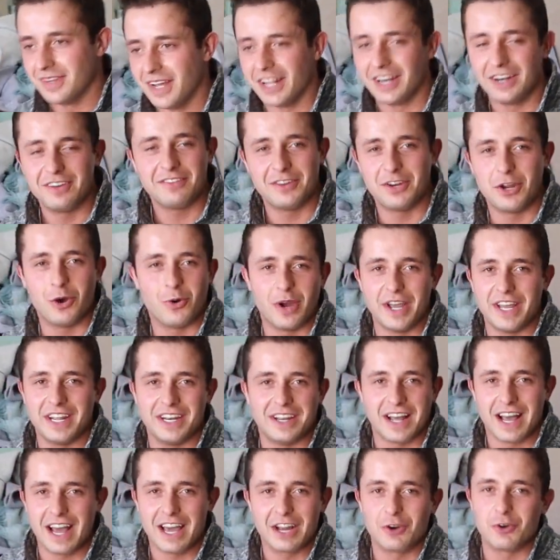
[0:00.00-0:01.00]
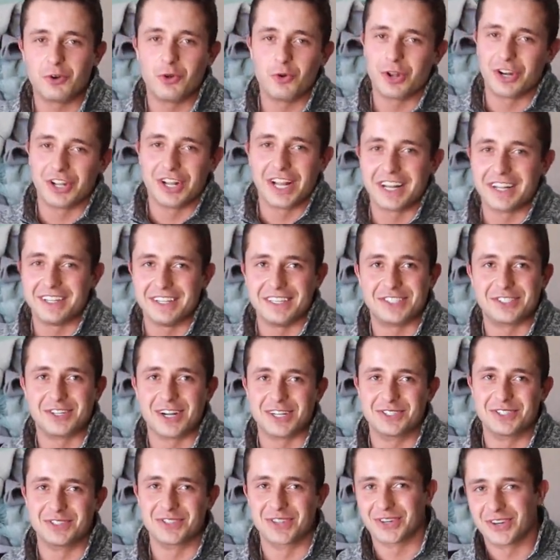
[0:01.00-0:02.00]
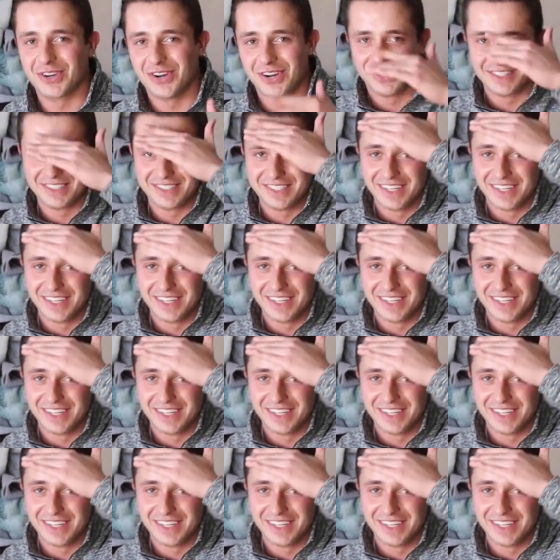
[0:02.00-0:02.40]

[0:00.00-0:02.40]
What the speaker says: I don't know what a lot of these stretches are called.